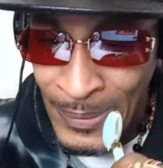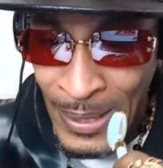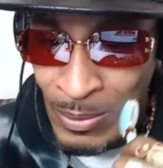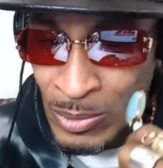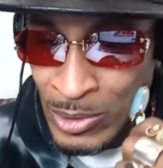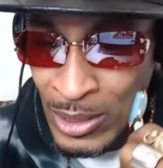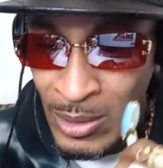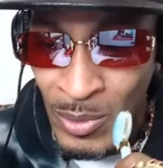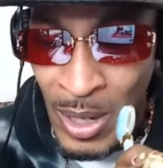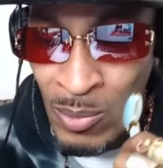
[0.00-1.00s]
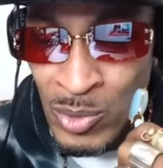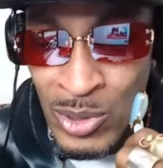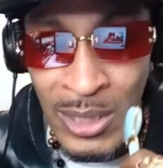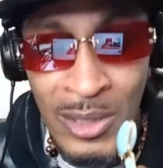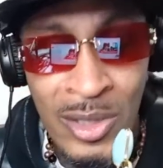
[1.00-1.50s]
I won't
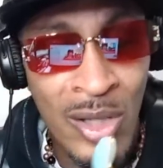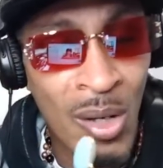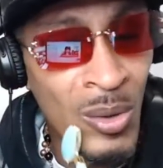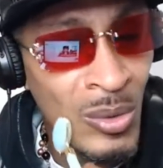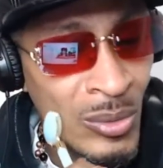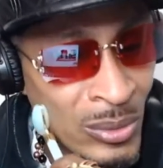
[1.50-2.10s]
tell a soul.